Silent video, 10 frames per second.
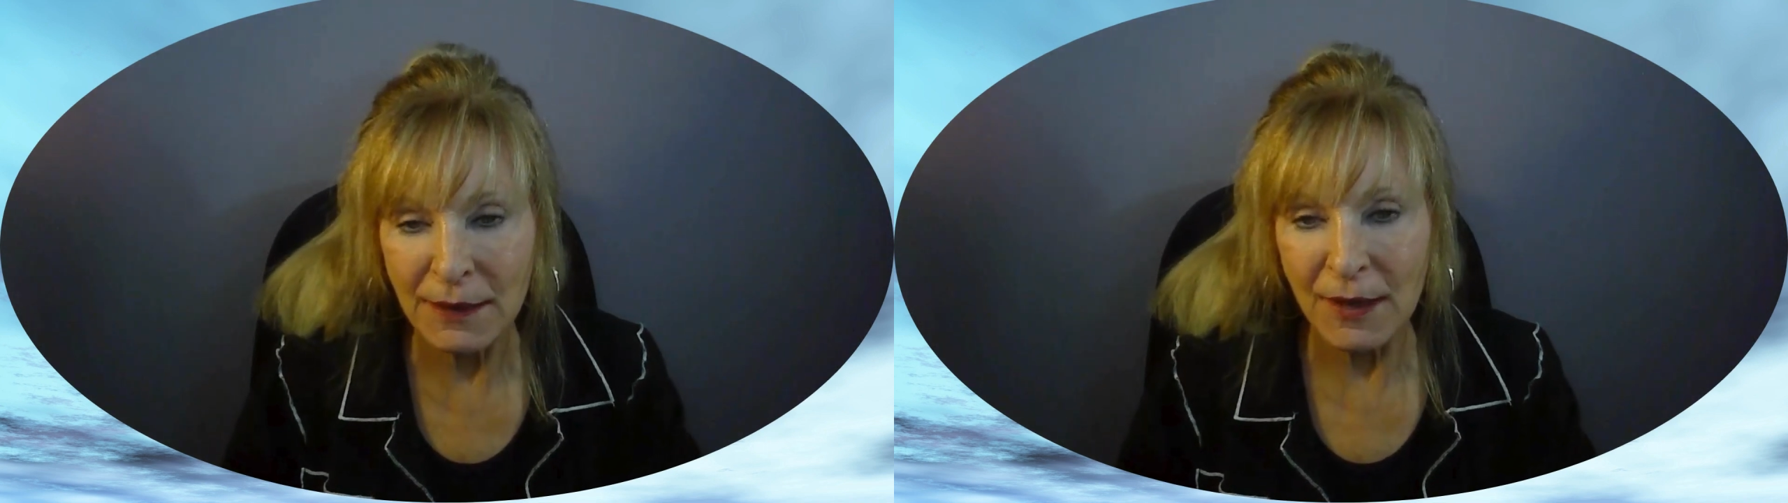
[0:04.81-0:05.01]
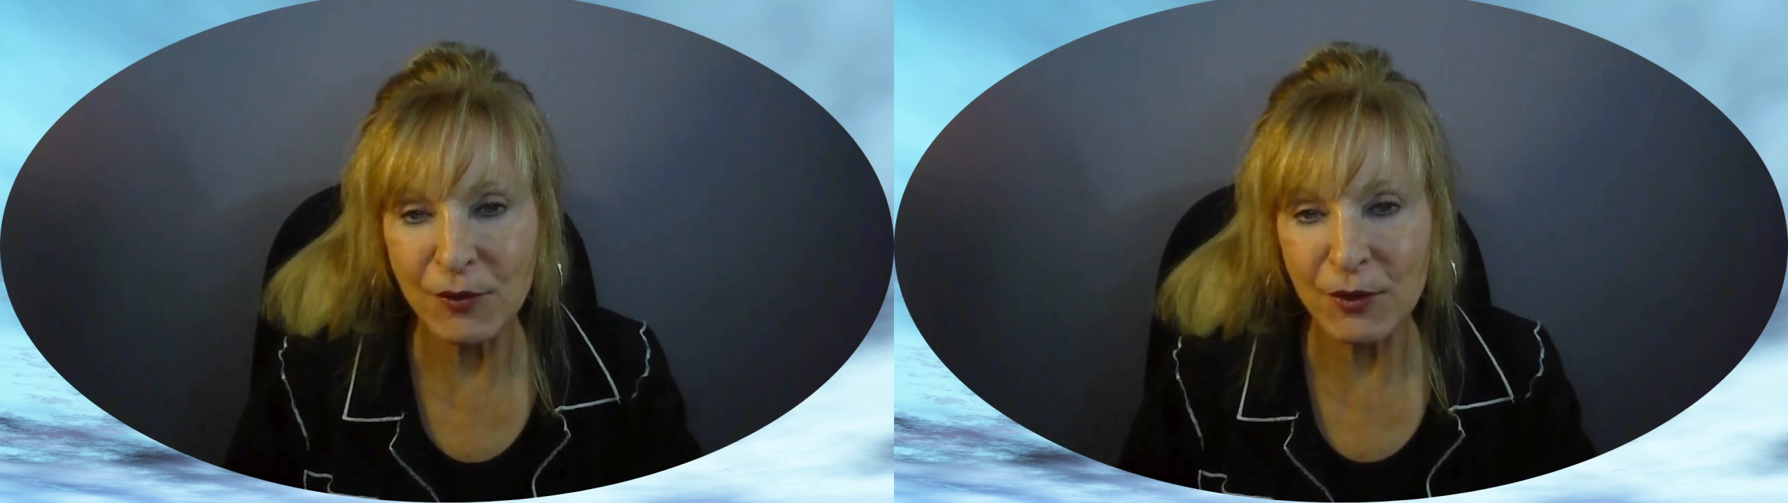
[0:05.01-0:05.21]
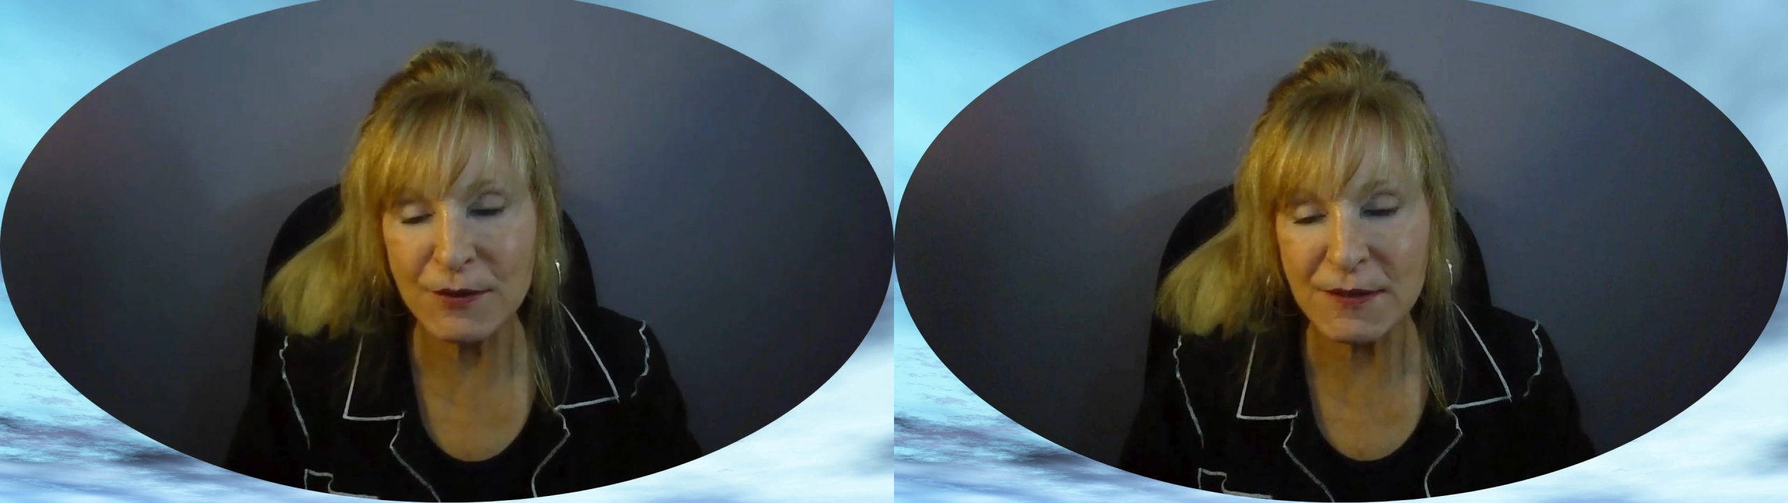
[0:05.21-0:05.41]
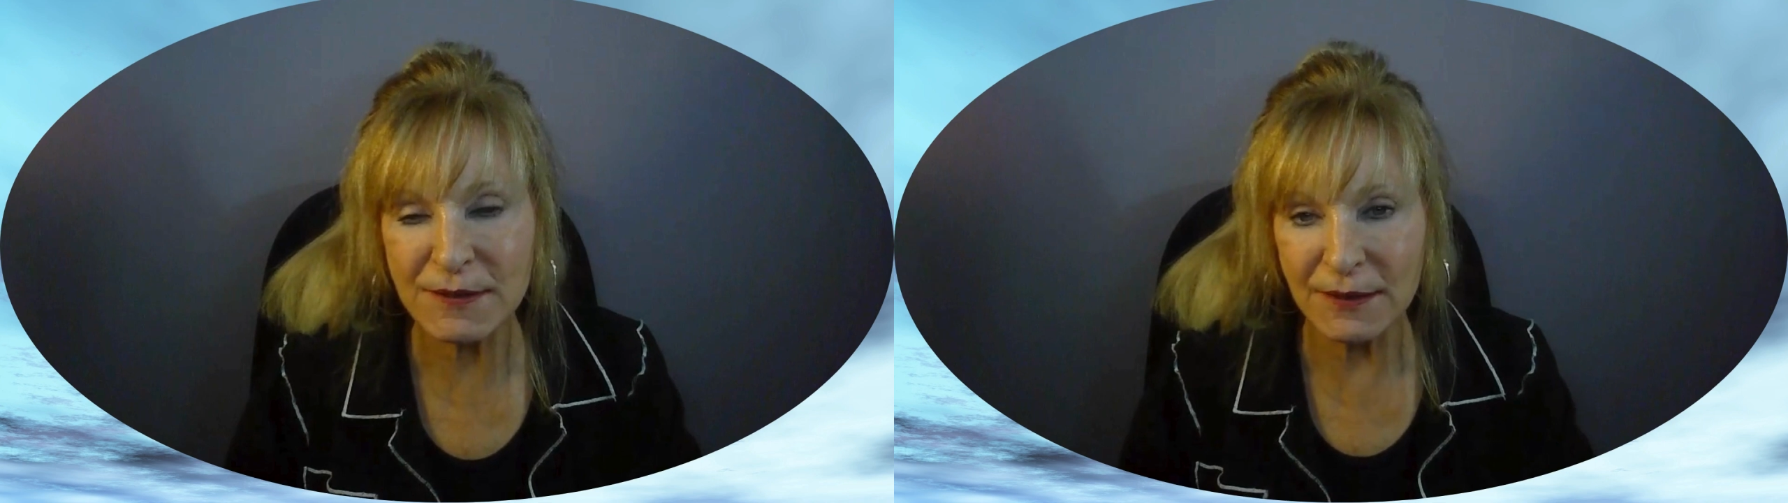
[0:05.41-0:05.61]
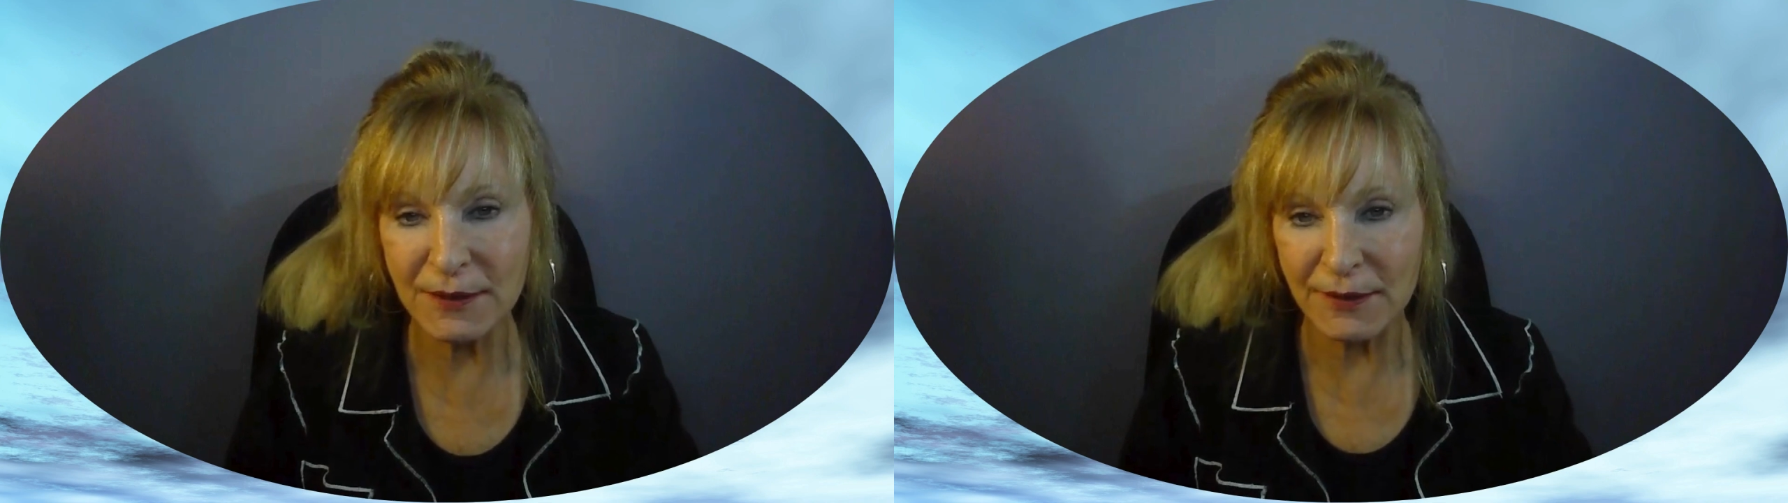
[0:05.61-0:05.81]
of our
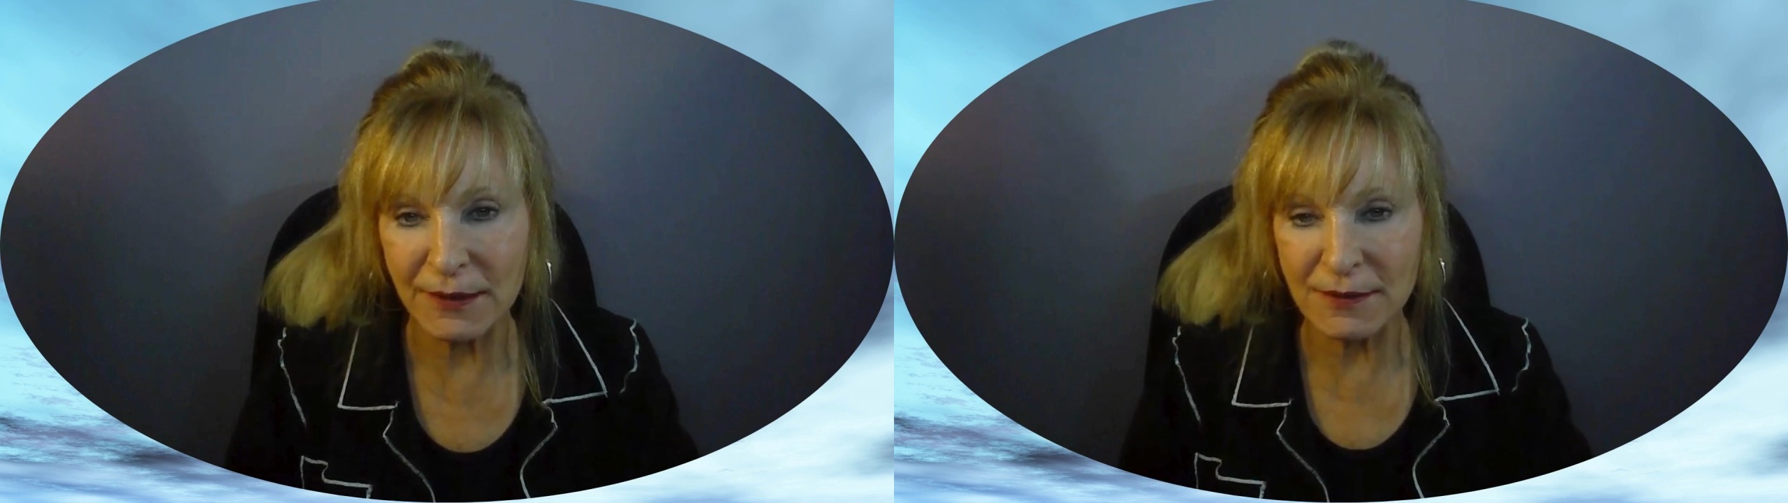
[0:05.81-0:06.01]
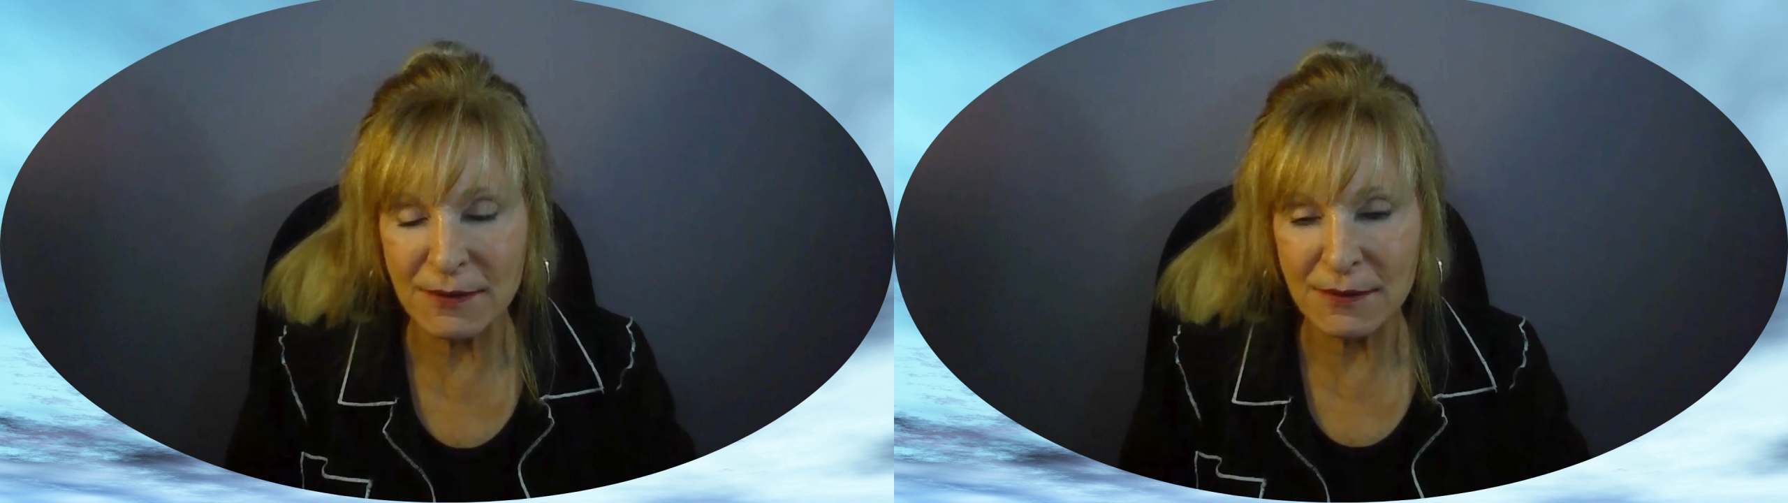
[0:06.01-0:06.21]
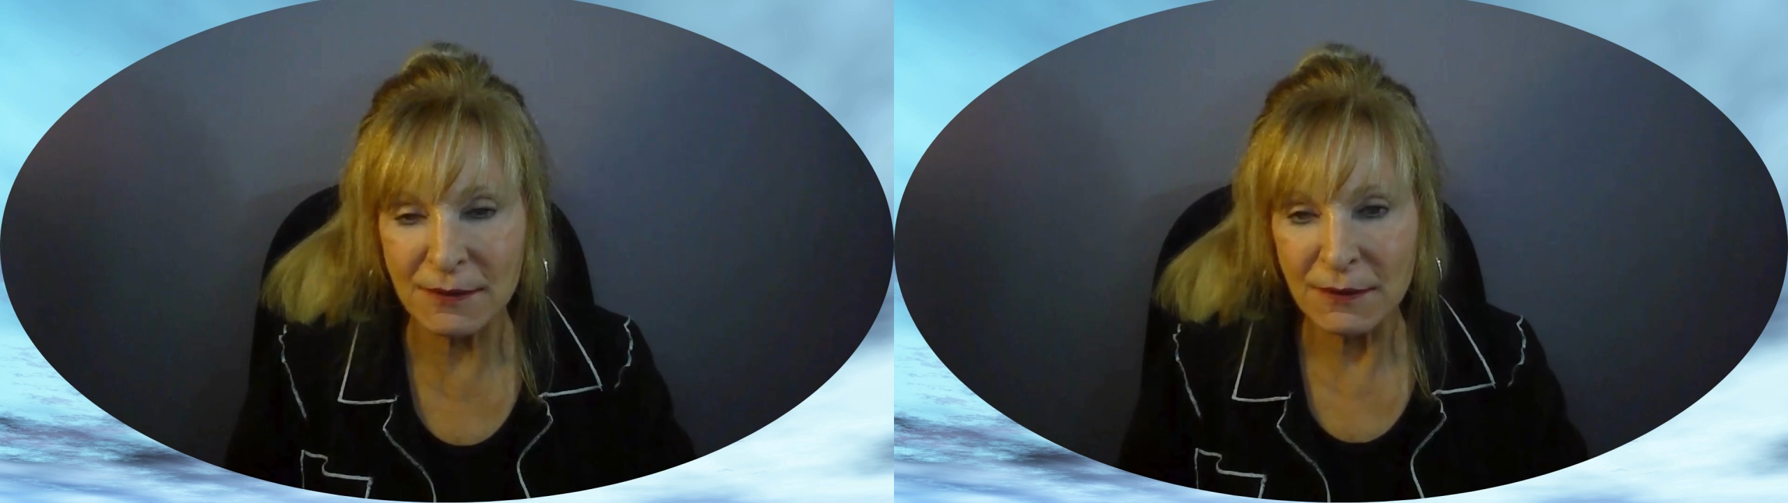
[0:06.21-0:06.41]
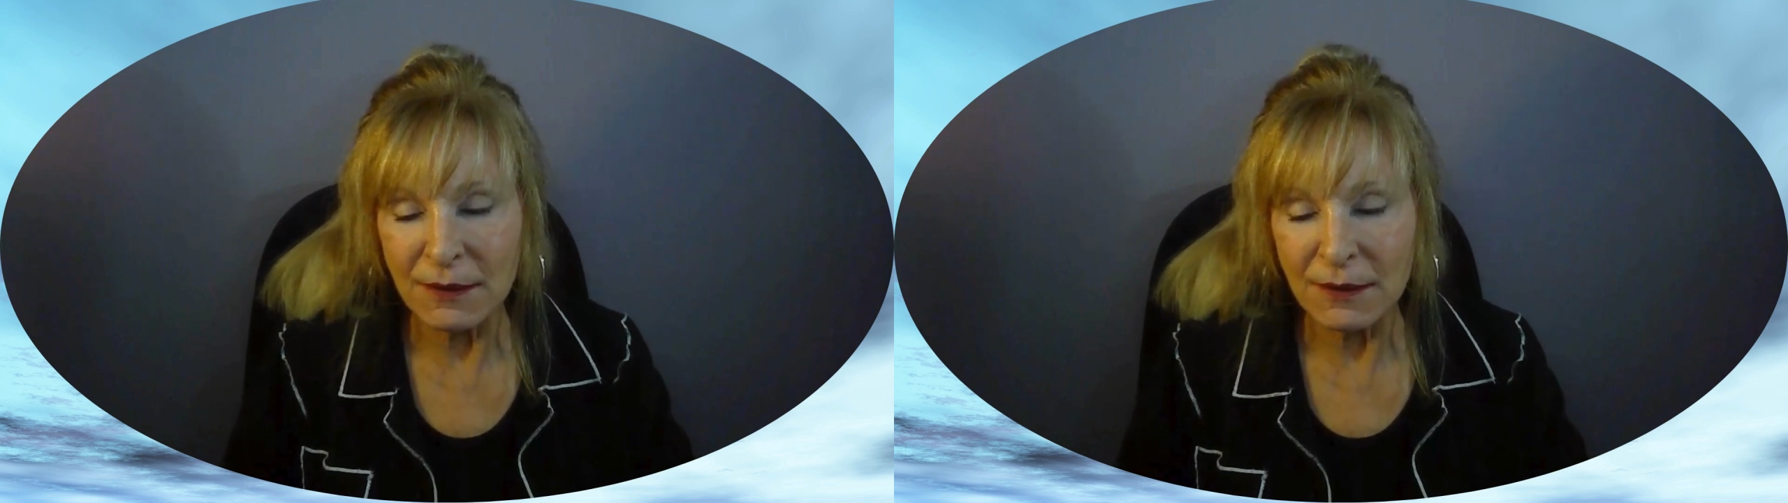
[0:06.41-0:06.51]
series